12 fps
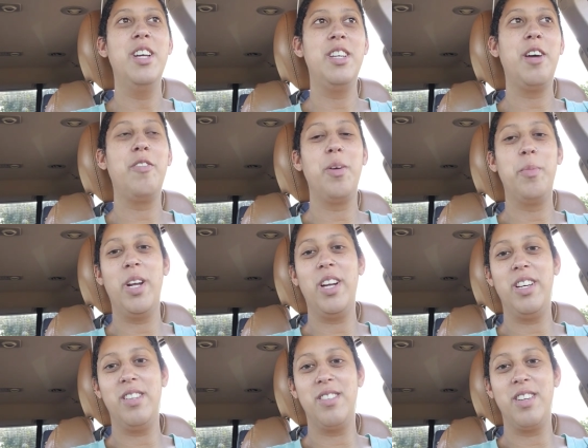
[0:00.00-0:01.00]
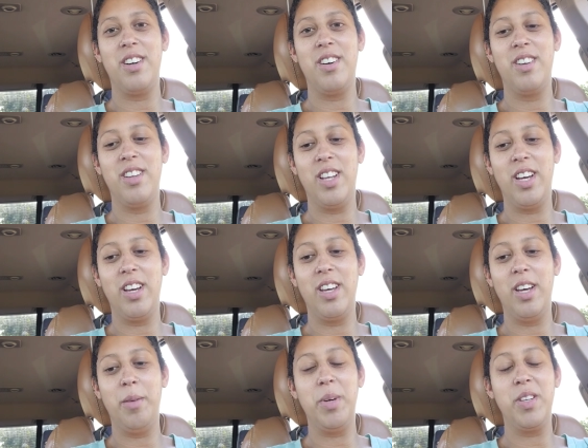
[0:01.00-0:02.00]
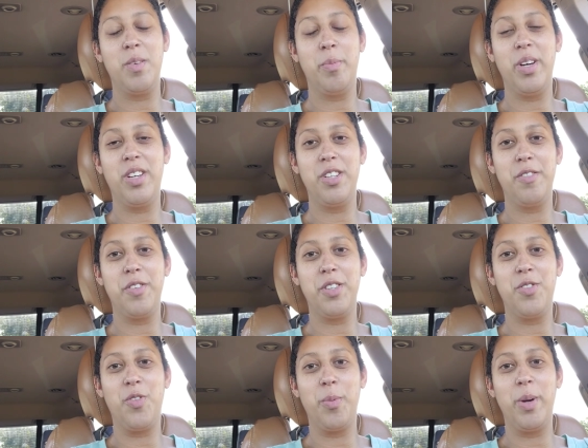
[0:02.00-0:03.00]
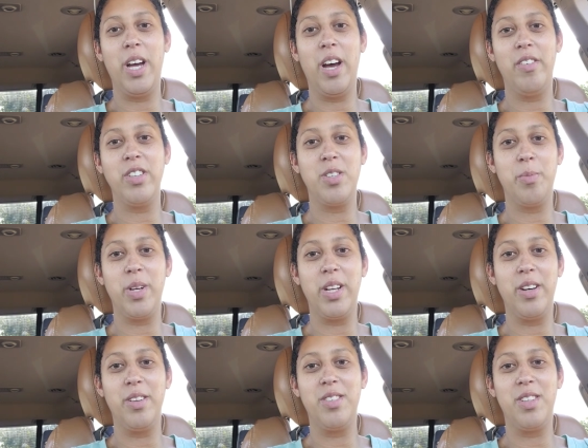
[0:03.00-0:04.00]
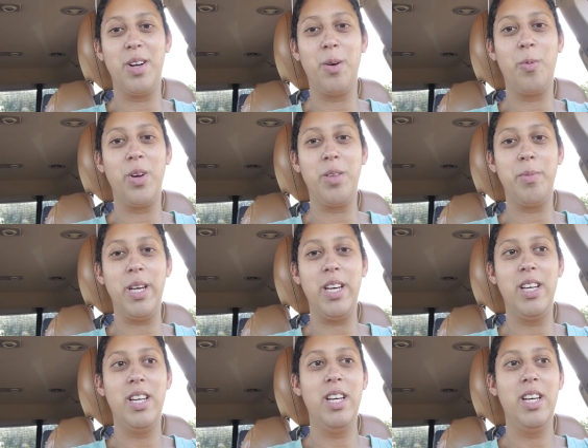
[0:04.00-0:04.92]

definitely made it easier. Like, it makes a big difference for me having somebody else there with me.